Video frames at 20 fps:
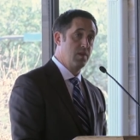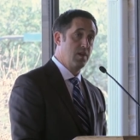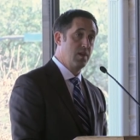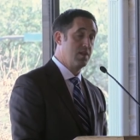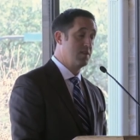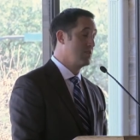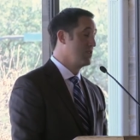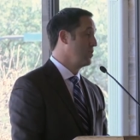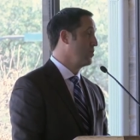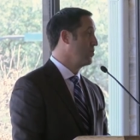
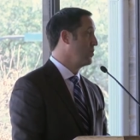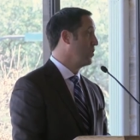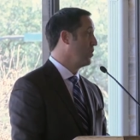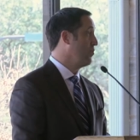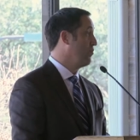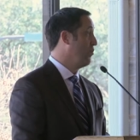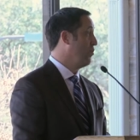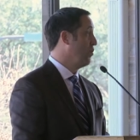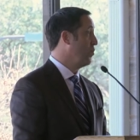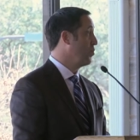And so
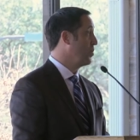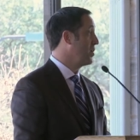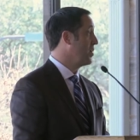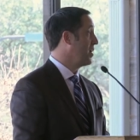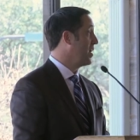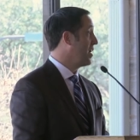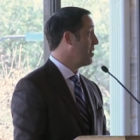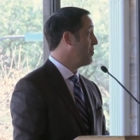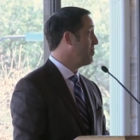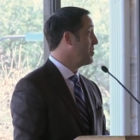therefore we
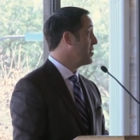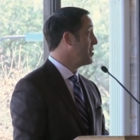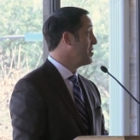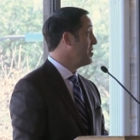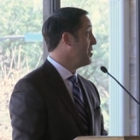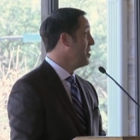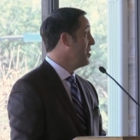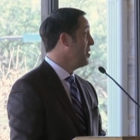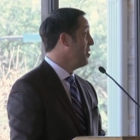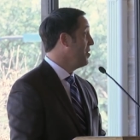have the
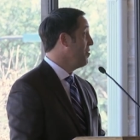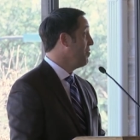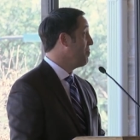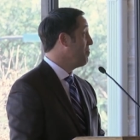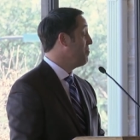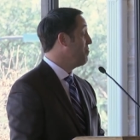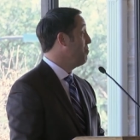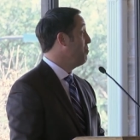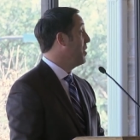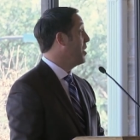
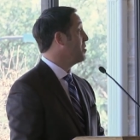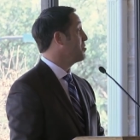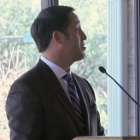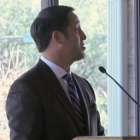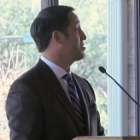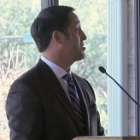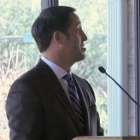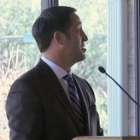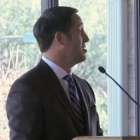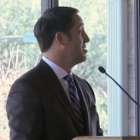
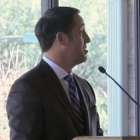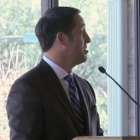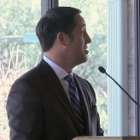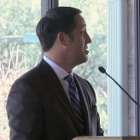most